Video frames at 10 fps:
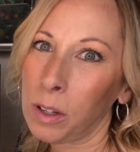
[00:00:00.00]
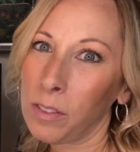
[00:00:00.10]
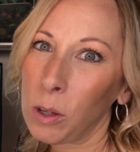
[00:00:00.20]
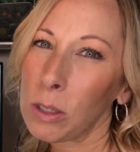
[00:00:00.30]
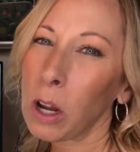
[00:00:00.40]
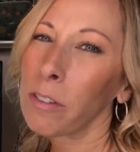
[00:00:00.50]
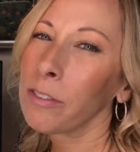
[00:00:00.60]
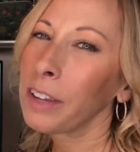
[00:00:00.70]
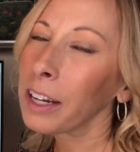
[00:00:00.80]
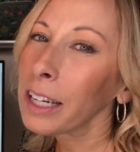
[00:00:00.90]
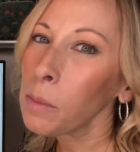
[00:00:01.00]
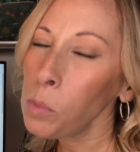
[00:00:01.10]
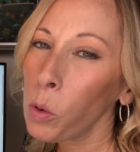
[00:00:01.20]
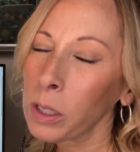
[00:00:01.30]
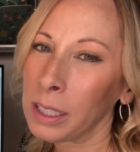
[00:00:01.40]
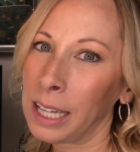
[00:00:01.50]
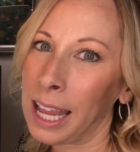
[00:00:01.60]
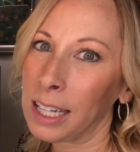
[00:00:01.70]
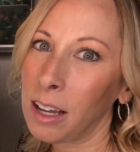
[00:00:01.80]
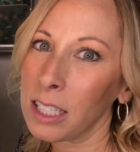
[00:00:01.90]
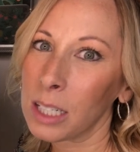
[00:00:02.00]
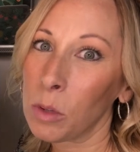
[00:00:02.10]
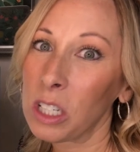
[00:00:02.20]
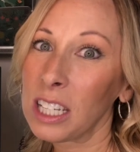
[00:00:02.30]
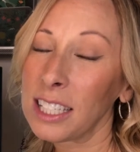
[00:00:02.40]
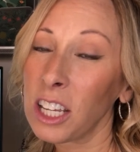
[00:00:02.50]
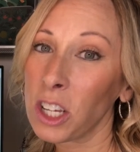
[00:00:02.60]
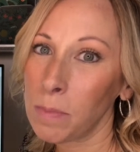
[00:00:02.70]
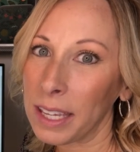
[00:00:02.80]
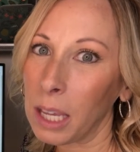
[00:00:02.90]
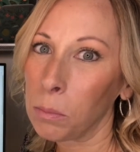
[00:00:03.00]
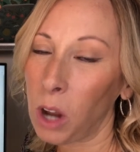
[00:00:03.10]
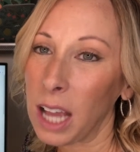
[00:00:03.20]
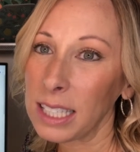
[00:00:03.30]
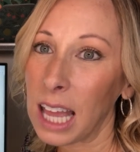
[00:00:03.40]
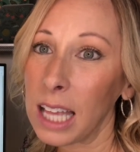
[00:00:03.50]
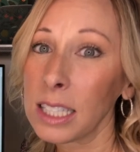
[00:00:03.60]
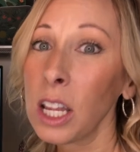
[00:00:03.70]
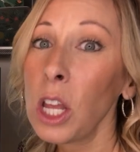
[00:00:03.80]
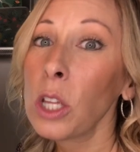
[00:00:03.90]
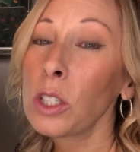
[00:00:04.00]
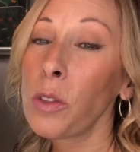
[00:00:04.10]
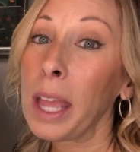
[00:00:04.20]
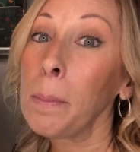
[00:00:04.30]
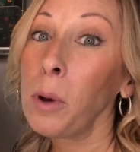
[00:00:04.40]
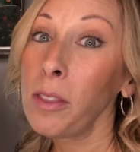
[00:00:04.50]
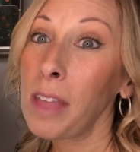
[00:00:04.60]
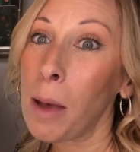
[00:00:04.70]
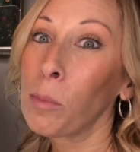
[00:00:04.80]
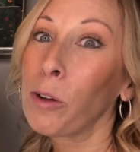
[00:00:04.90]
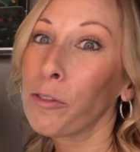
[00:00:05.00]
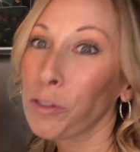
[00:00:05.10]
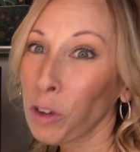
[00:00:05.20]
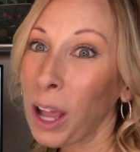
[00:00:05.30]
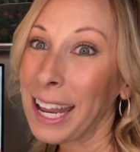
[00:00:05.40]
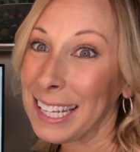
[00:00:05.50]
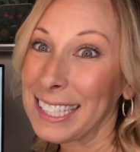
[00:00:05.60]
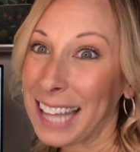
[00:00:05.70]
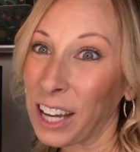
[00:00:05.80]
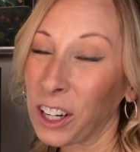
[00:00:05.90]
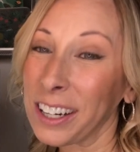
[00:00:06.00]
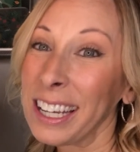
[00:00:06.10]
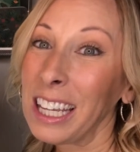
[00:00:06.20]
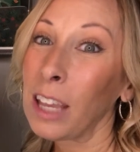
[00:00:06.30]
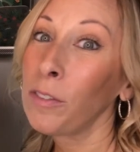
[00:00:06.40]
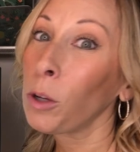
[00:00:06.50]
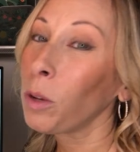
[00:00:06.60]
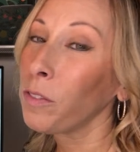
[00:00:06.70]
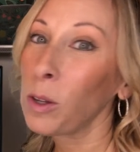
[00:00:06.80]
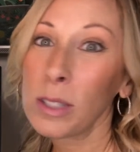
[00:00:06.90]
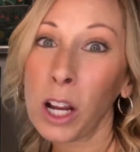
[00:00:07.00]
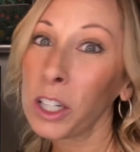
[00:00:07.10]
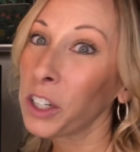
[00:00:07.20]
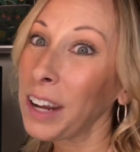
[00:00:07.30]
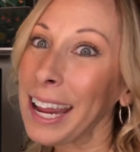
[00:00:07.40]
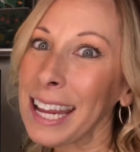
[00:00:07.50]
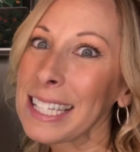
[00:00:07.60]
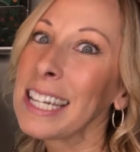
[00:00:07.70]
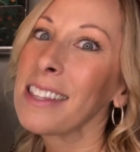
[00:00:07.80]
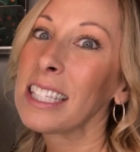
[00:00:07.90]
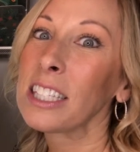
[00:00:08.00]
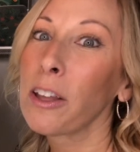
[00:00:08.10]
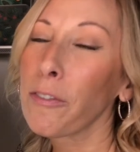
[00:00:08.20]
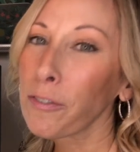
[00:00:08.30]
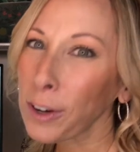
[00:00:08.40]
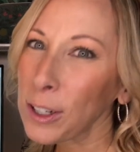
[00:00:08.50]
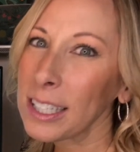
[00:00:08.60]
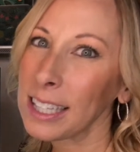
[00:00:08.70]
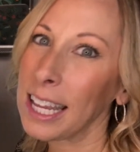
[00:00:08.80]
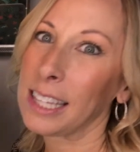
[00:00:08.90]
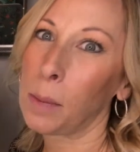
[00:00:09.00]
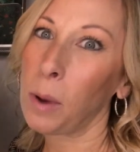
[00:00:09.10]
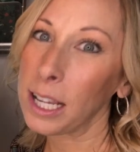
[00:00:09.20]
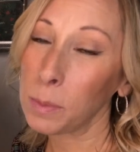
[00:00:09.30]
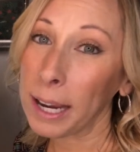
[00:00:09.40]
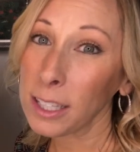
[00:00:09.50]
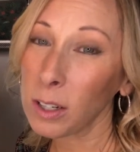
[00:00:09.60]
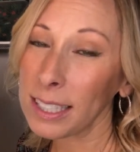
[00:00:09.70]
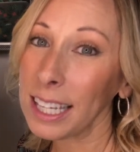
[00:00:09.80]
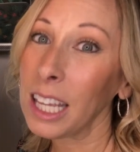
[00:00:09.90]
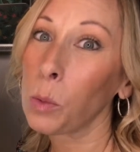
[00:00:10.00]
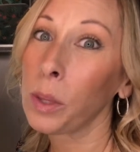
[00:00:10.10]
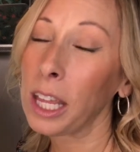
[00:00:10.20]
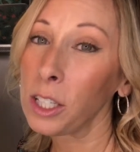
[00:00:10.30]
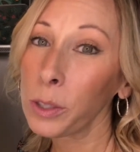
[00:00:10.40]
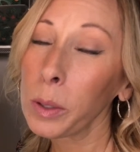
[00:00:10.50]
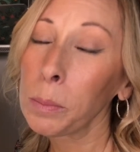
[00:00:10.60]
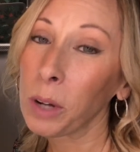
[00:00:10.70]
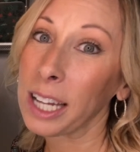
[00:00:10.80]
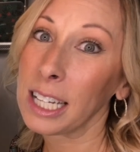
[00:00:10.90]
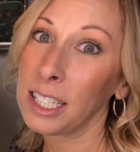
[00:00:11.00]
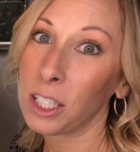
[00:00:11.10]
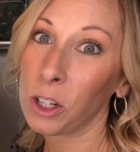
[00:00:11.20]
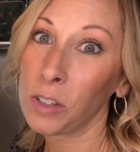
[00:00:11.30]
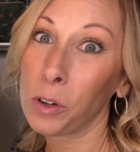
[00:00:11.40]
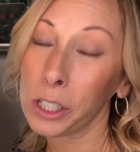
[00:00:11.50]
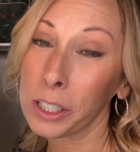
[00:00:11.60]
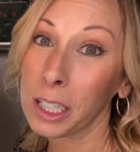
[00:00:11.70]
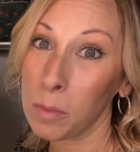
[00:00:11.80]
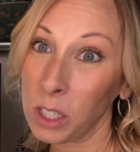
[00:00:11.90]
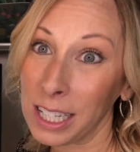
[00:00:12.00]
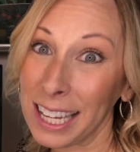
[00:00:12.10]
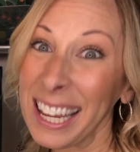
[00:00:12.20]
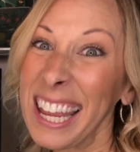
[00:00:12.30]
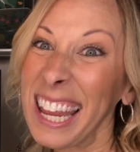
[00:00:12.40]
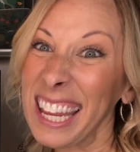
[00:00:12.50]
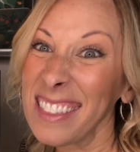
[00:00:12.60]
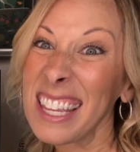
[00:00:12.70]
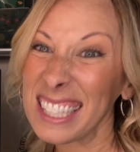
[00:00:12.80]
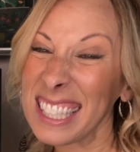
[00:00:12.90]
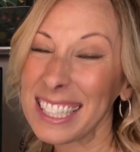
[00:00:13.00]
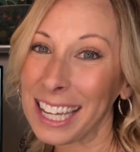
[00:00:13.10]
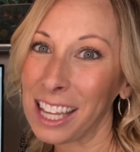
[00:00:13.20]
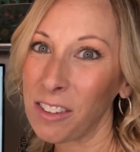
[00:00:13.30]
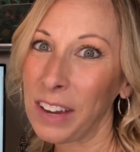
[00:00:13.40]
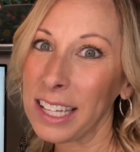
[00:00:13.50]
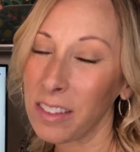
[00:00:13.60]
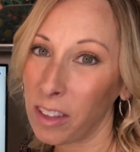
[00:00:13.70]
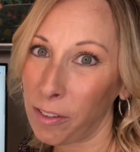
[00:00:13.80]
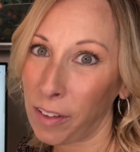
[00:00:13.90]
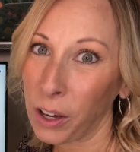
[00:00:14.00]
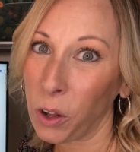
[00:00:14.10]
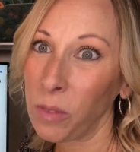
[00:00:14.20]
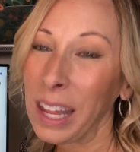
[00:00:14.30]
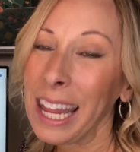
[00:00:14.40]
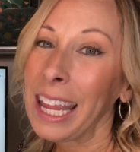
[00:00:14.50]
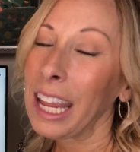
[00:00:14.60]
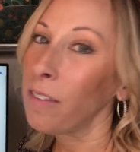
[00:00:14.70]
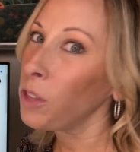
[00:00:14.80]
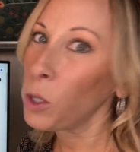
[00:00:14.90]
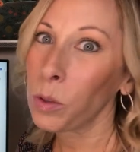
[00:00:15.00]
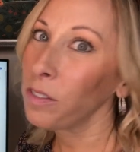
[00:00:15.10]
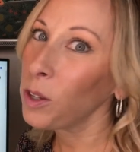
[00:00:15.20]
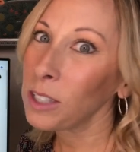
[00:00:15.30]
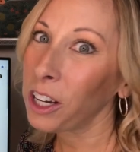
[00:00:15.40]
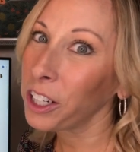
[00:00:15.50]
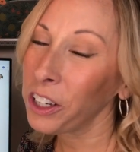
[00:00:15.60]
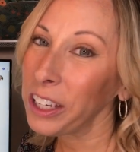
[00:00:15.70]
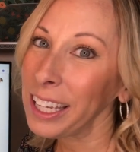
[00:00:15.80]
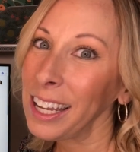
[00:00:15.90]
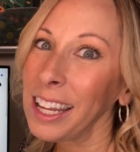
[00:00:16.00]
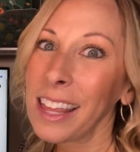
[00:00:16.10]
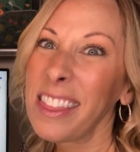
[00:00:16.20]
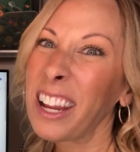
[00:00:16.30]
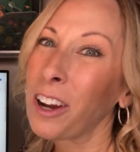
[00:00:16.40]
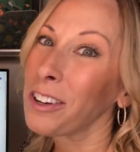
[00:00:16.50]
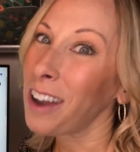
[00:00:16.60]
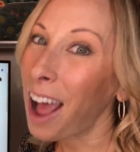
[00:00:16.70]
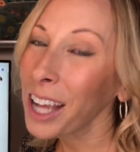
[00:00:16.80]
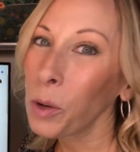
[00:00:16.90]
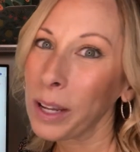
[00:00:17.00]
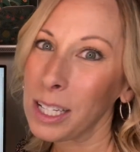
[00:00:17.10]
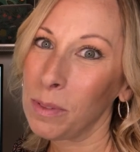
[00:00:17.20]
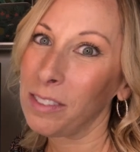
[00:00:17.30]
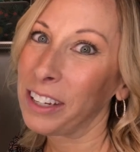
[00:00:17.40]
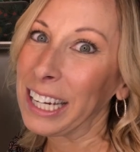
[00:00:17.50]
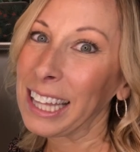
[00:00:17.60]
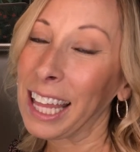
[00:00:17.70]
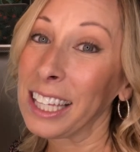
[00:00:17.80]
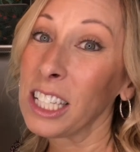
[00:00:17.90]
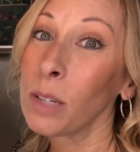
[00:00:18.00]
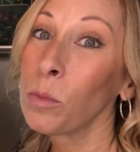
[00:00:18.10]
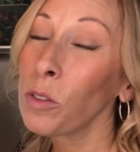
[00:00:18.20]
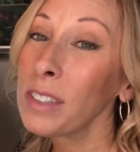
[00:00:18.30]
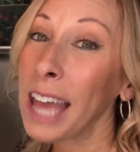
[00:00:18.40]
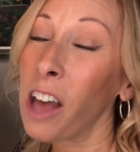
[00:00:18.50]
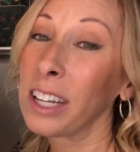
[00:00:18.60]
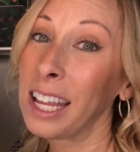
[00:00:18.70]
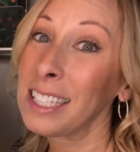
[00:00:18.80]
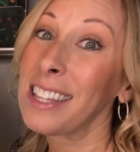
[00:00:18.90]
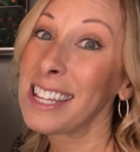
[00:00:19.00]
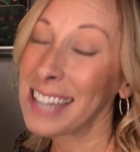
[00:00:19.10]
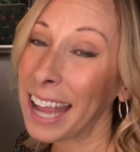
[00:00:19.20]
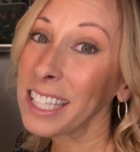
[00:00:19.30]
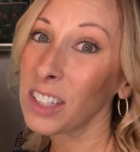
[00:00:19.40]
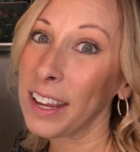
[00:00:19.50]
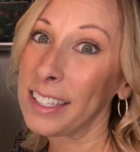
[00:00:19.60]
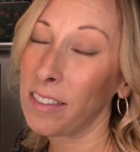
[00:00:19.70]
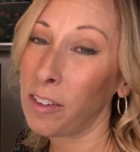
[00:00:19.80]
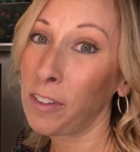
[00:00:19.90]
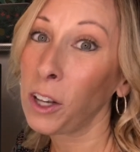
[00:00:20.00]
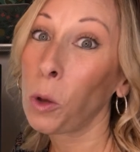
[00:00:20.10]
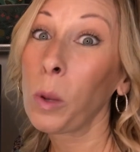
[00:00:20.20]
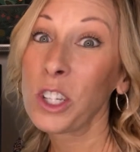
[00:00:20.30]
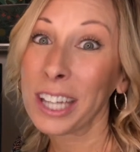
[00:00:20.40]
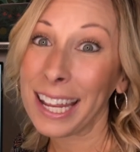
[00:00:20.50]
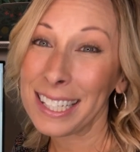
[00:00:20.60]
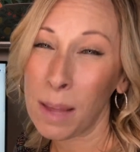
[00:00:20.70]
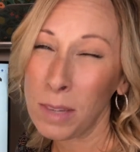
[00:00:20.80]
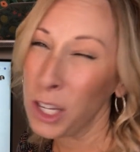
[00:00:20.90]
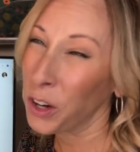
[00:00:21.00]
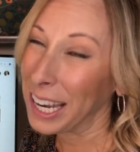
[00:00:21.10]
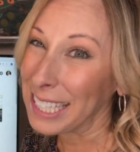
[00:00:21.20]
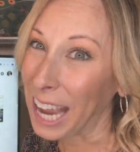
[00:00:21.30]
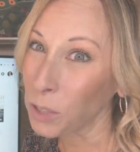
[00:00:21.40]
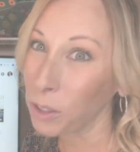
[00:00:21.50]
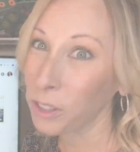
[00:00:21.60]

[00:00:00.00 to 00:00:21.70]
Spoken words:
reviews are very important in a customer's decision-making process, so they put them front and center. If your reviews aren't great, this is the first thing that prospects are seeing when they do a branded search for your community in this second phase of the funnel. If those reviews aren't good, they are not going to be very likely to move down into the next phase of the funnel, which gets them to transact